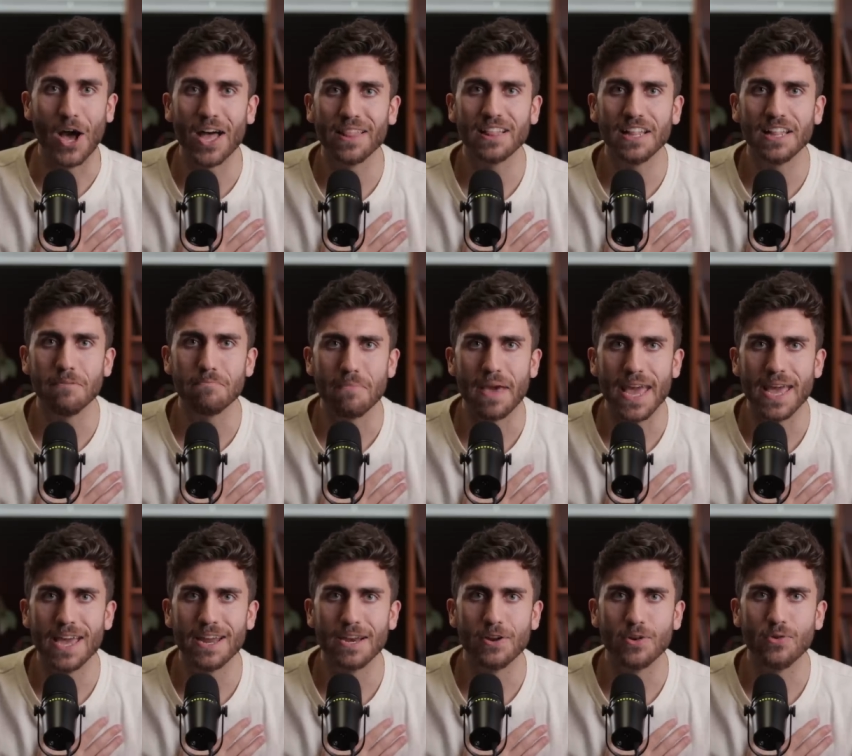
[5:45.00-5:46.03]
godly
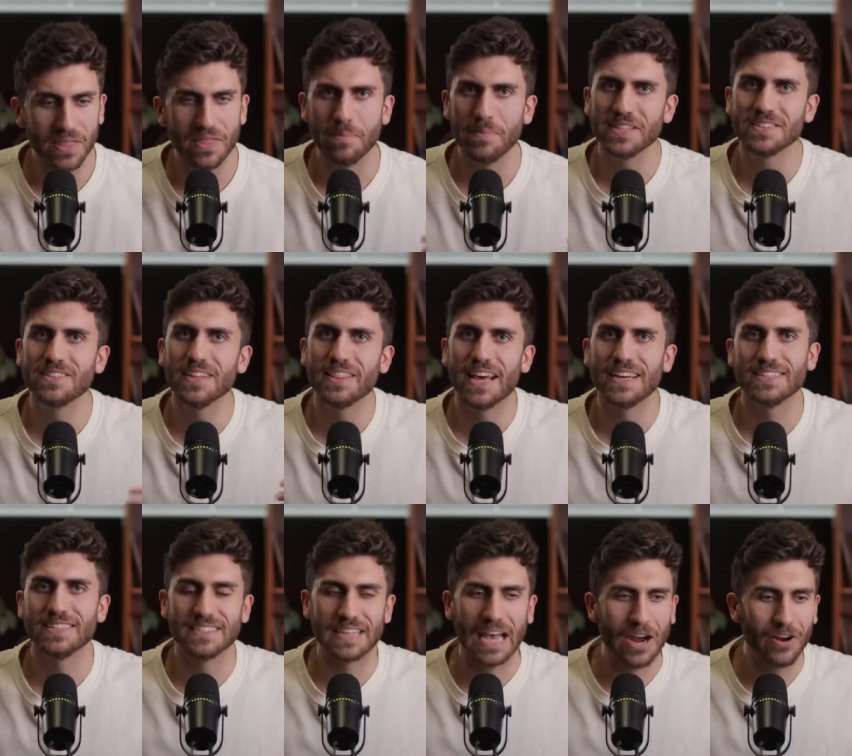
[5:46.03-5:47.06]
man. But in the midst of that
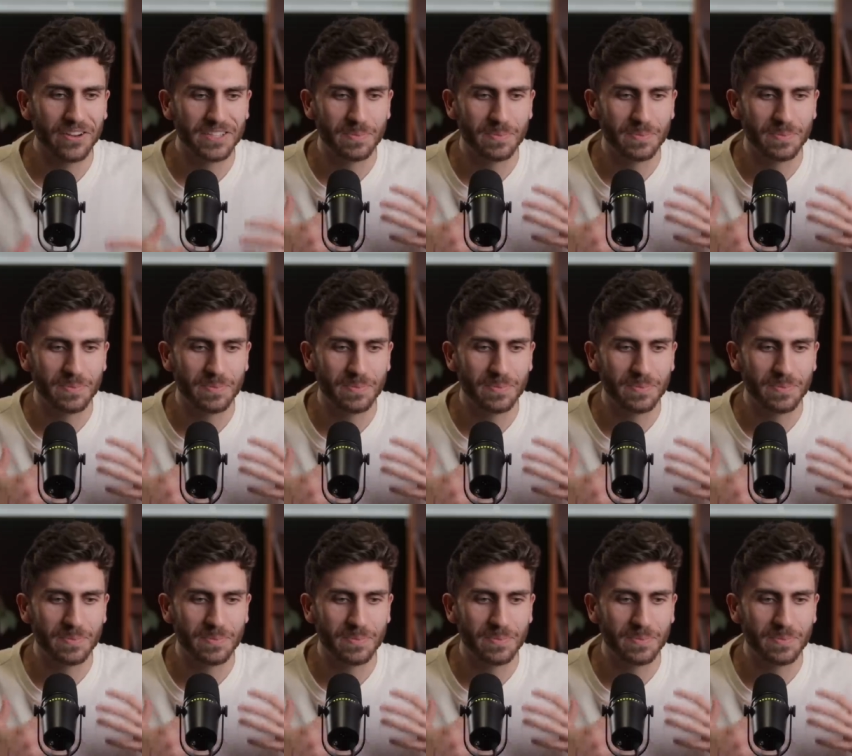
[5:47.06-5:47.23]
desire,